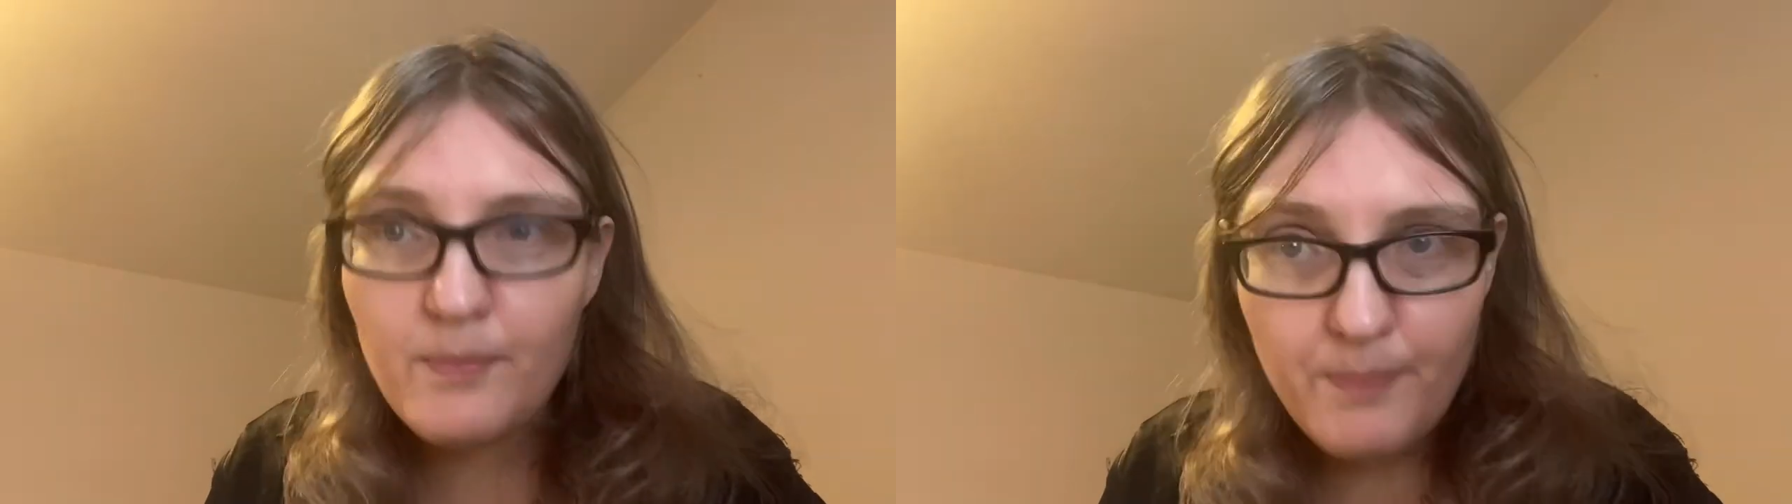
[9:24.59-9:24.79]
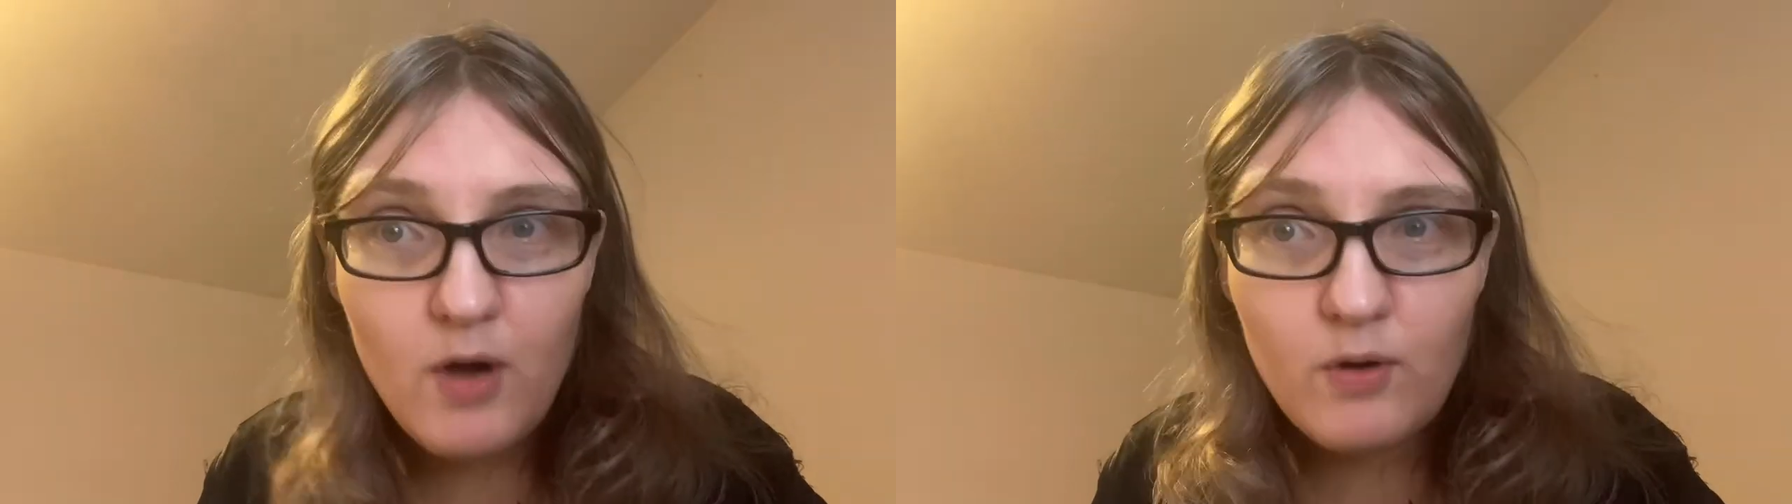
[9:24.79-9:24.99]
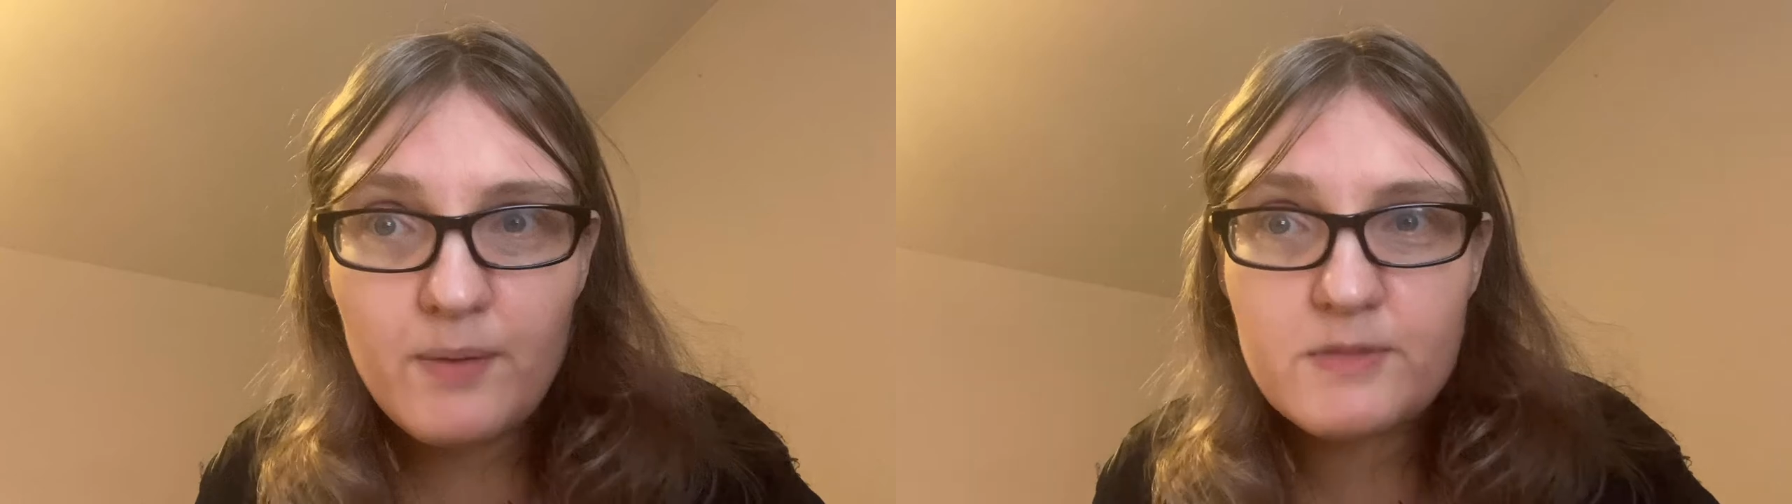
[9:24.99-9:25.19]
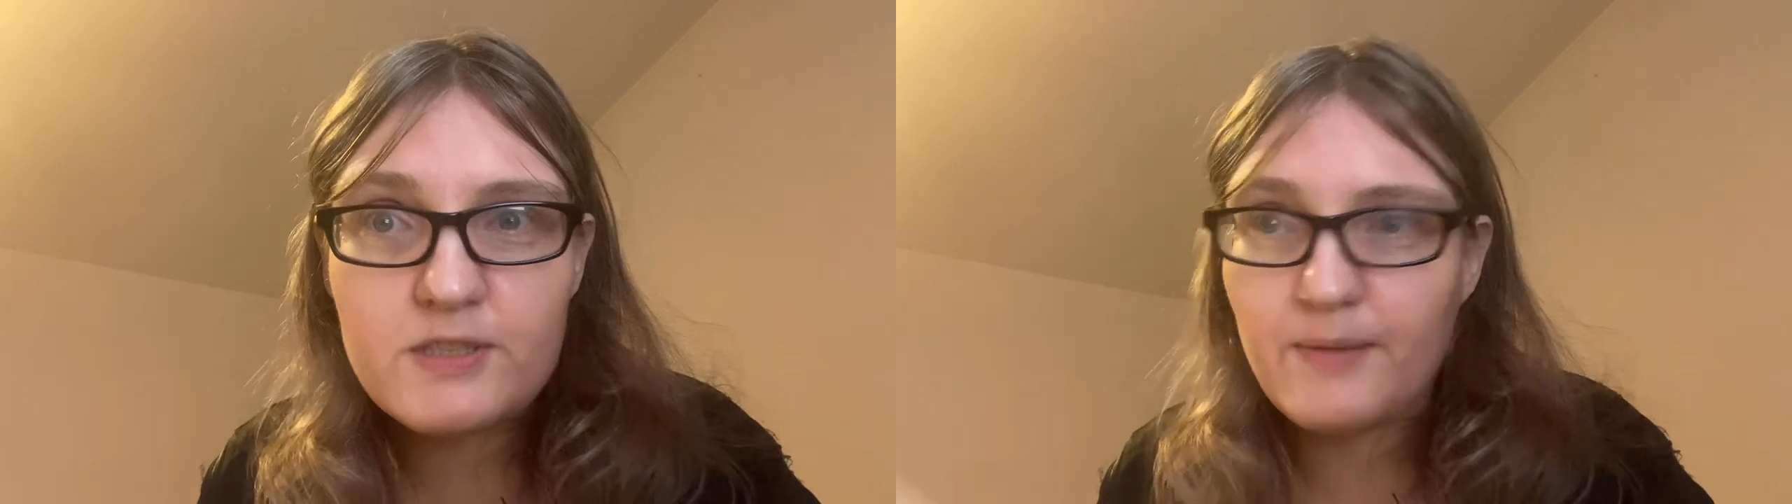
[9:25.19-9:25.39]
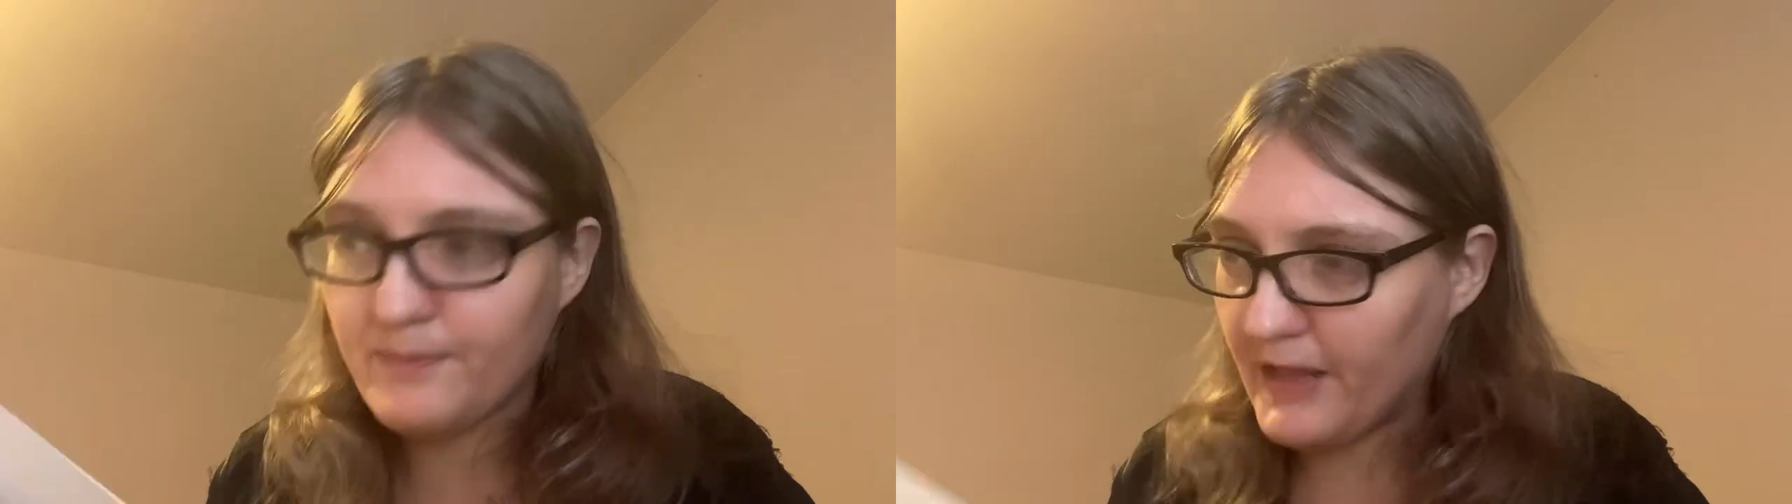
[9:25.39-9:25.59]
poems
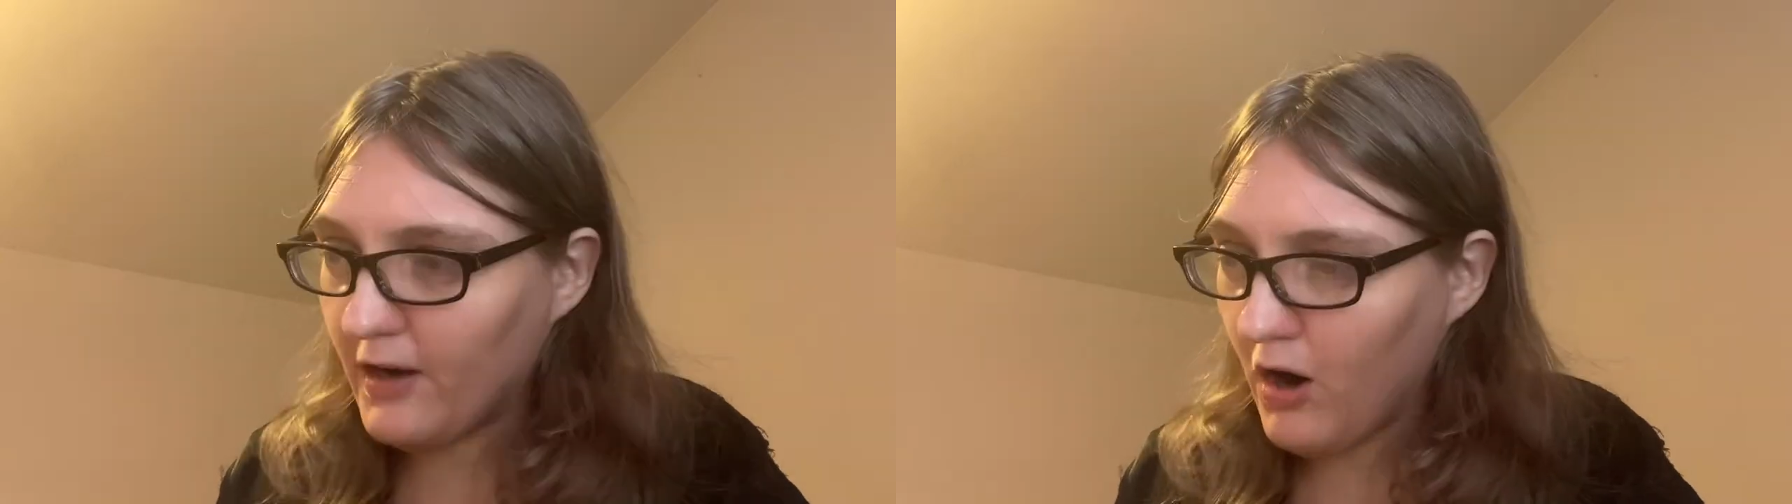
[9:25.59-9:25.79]
that, that